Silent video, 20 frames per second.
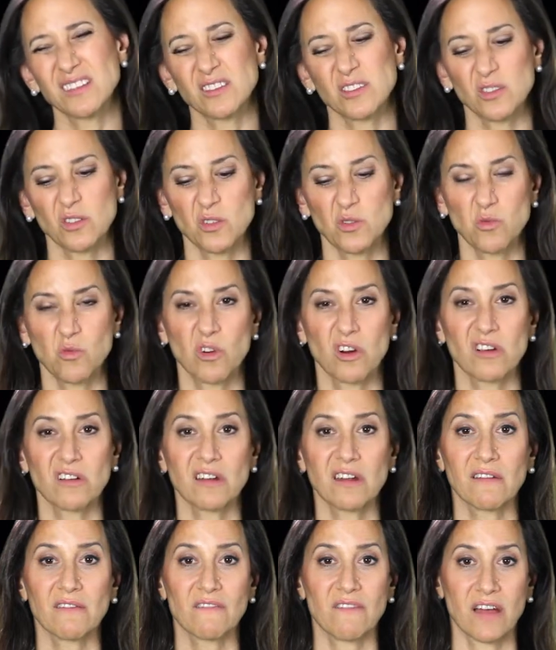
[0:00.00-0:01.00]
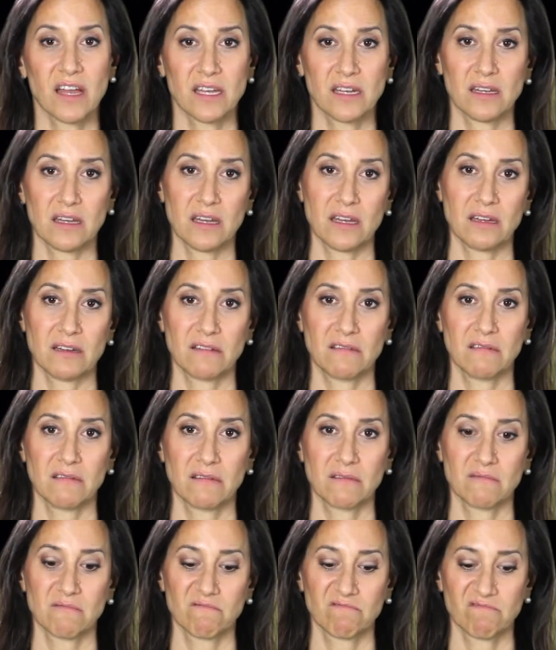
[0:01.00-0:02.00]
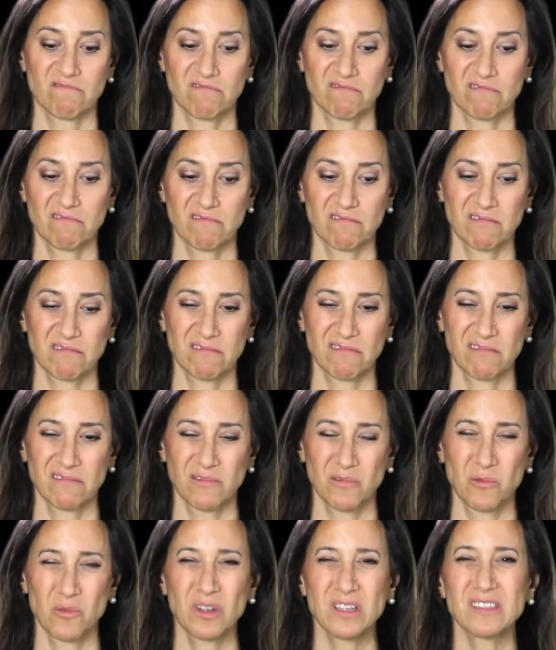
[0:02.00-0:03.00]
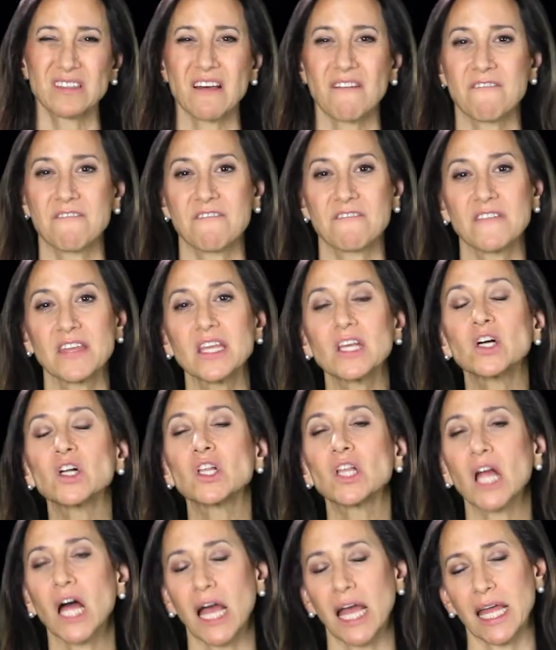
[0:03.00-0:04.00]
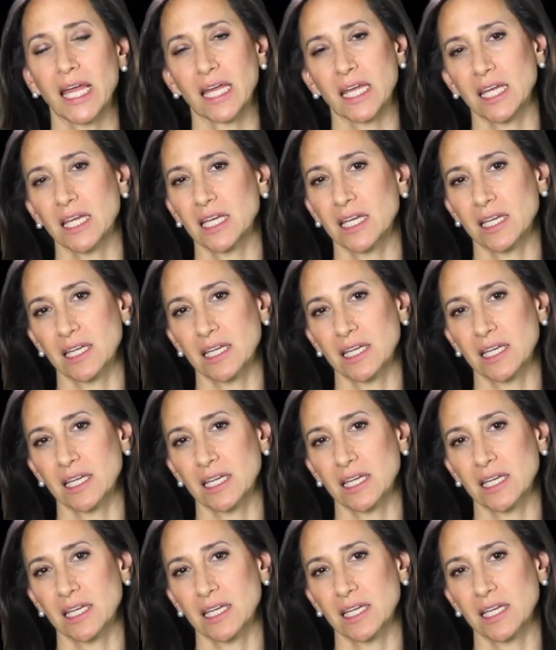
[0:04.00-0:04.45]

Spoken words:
so you weren't invited. What does that feel like?